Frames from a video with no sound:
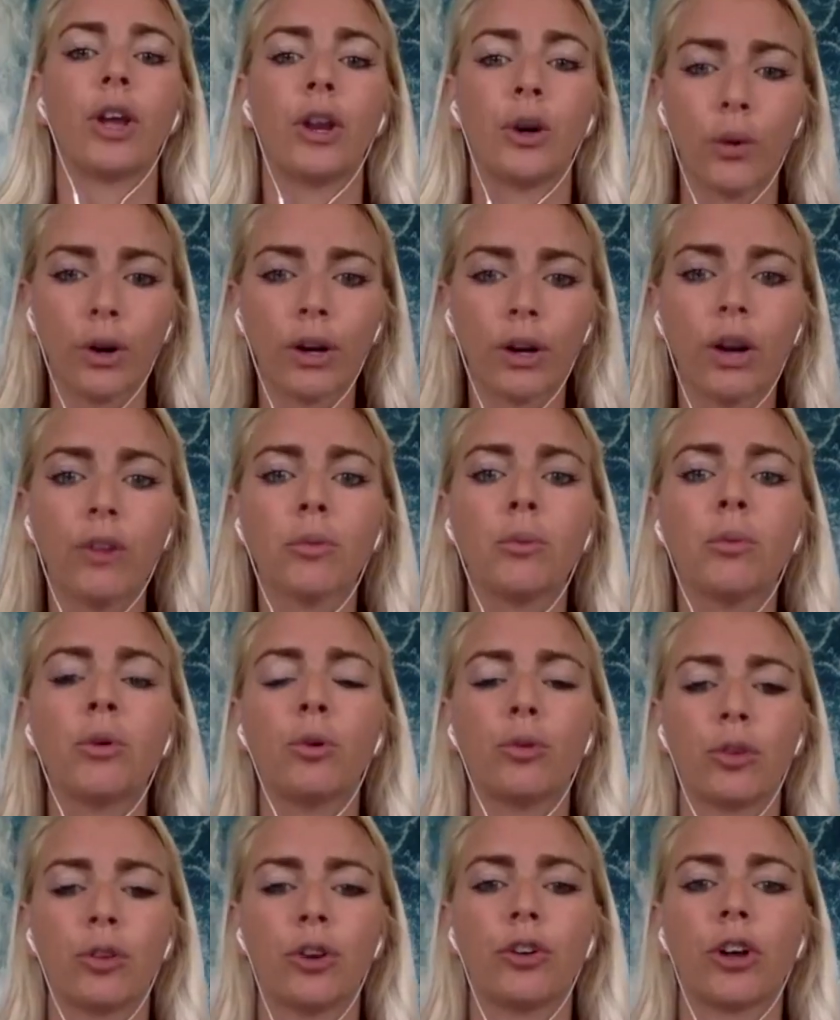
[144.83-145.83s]
An organism
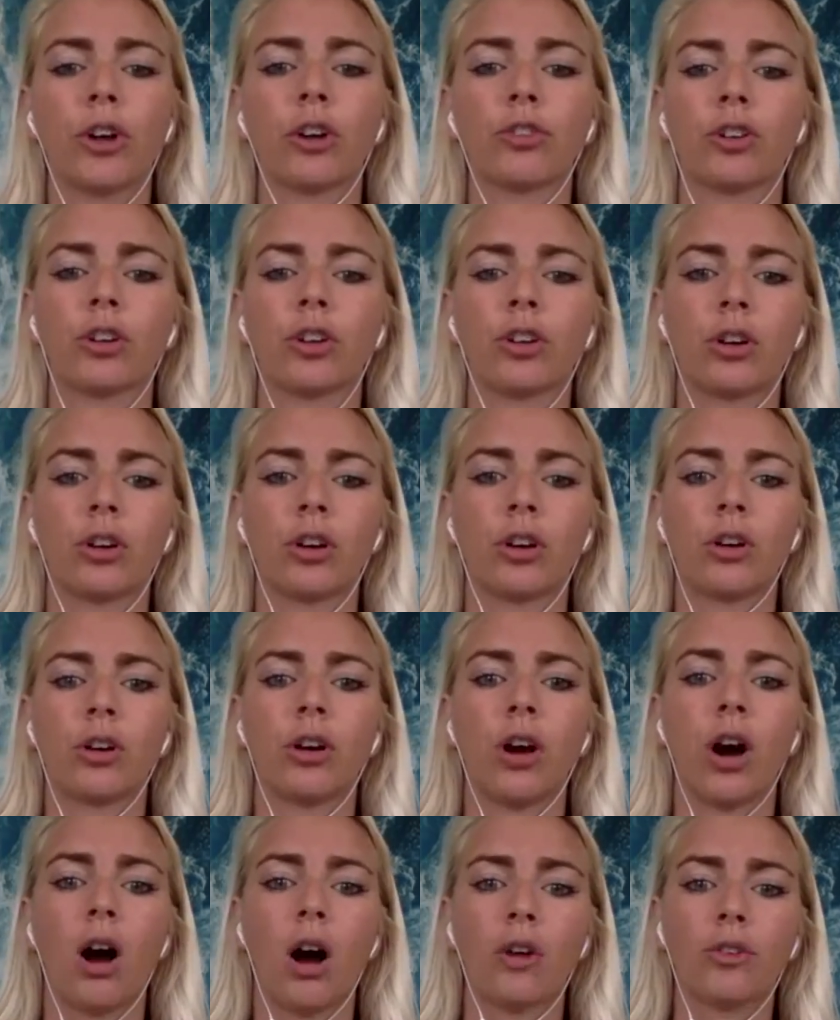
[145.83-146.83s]
whose introduction
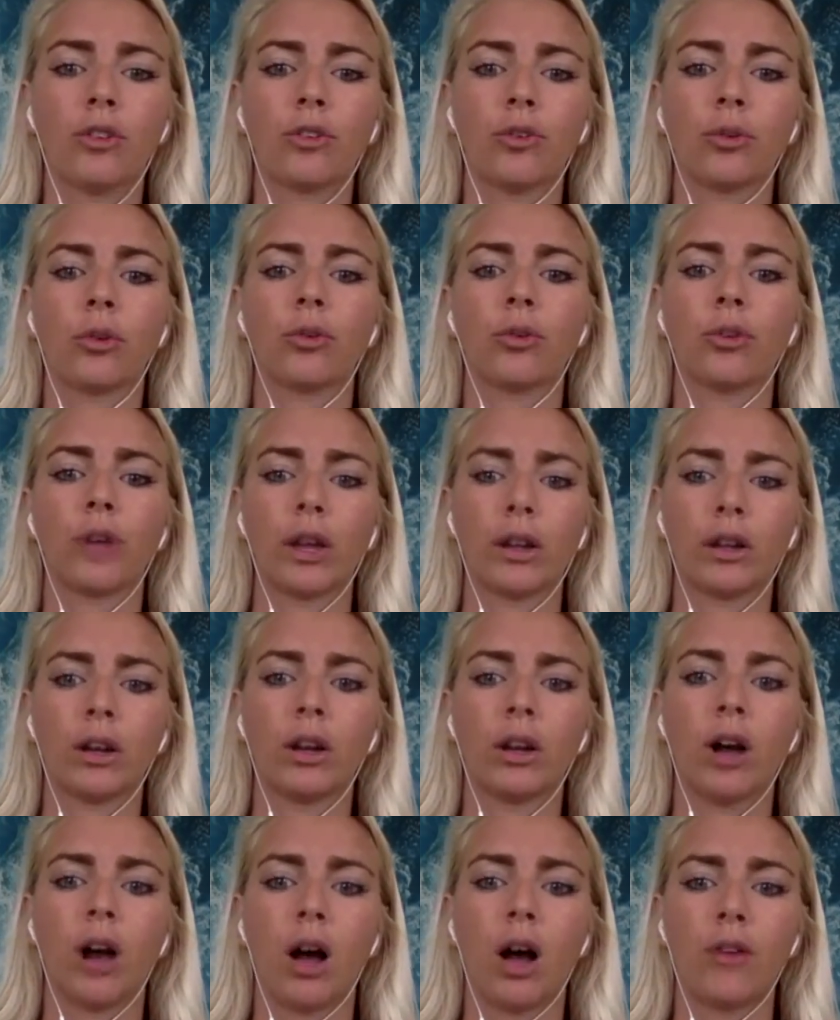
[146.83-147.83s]
causes or is likely to
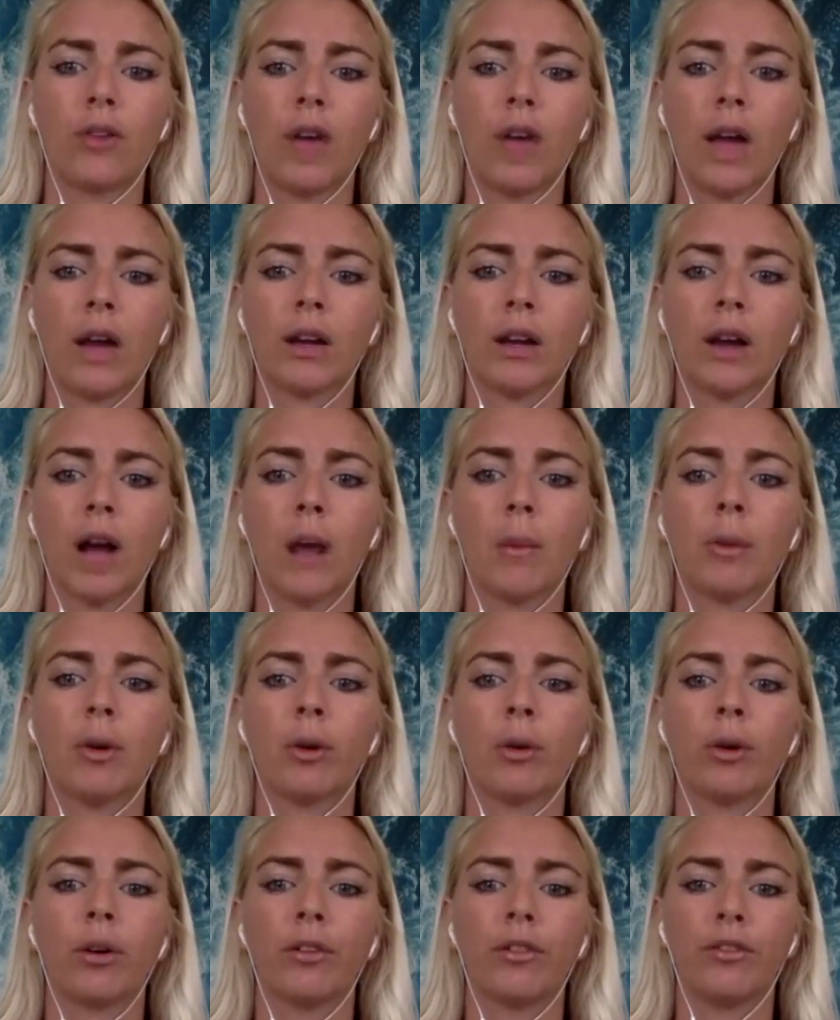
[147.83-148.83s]
cause economic
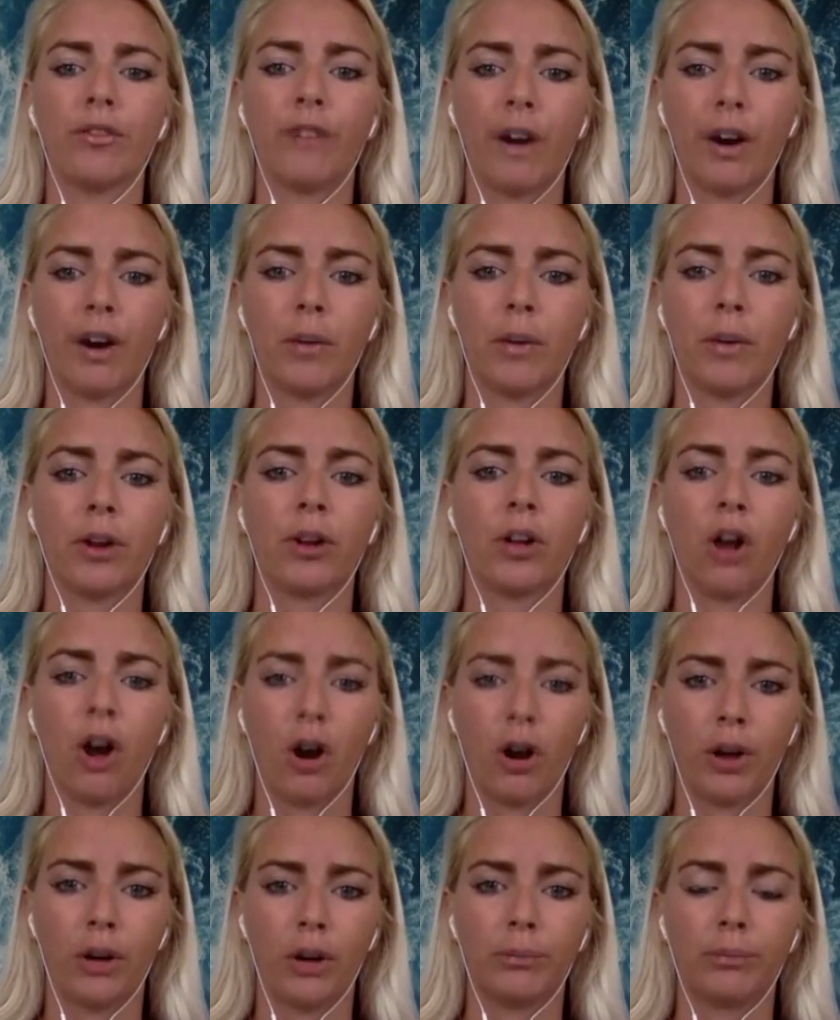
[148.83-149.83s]
or environmental
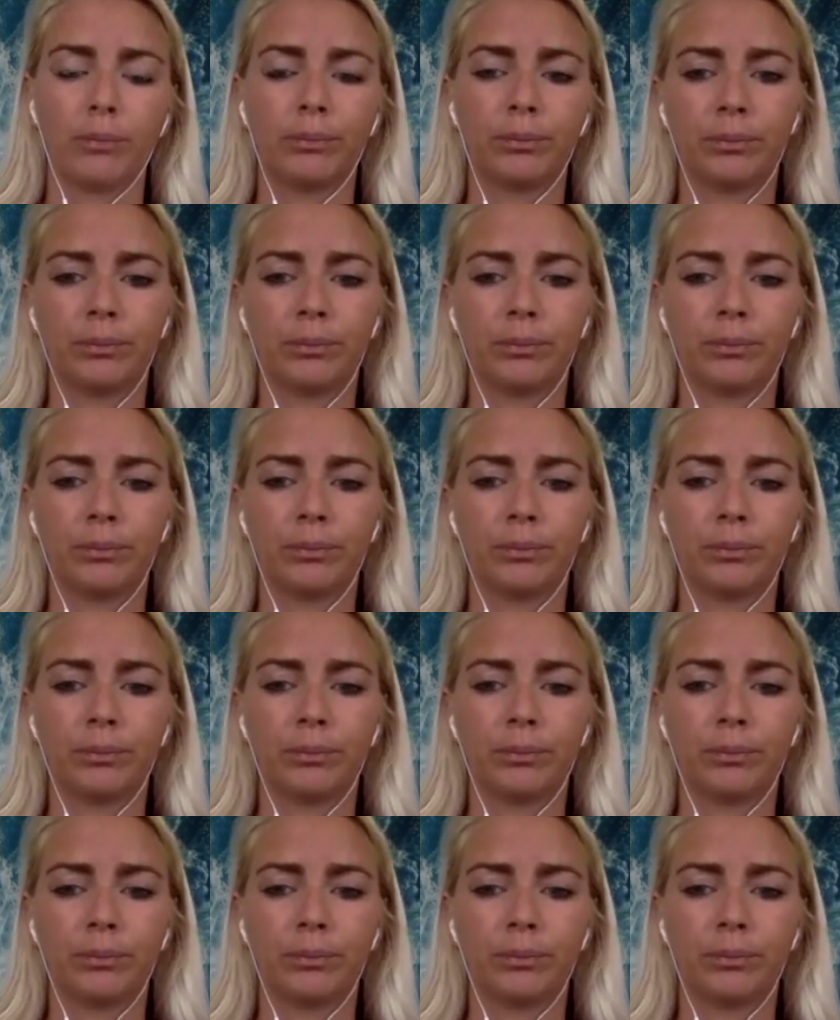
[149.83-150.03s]
harm.